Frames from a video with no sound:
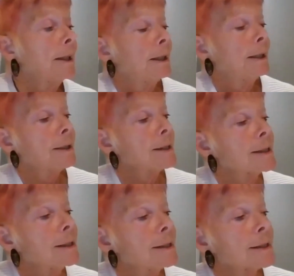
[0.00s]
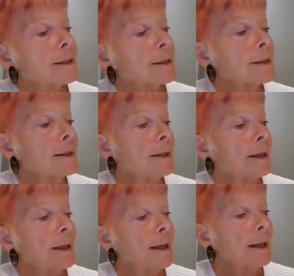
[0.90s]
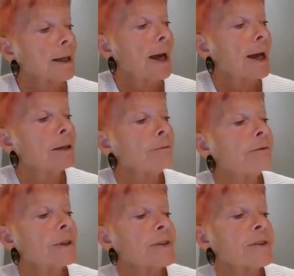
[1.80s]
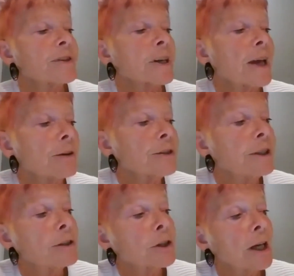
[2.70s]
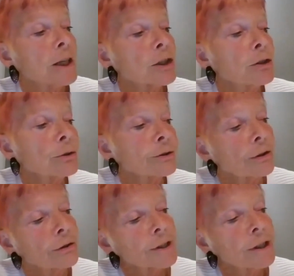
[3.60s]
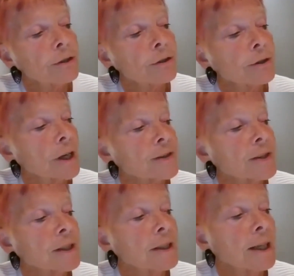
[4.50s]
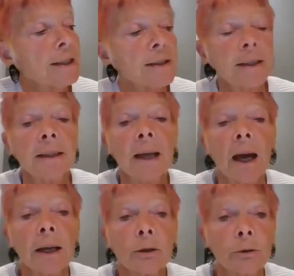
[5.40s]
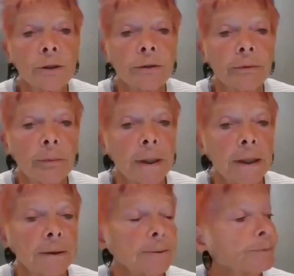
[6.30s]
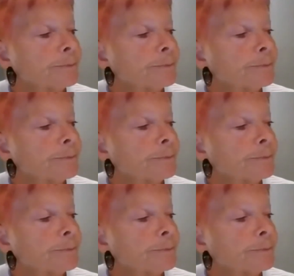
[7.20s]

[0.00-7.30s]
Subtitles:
And this is Callum versus the County Education Authority, 2018 High Court of Appeal.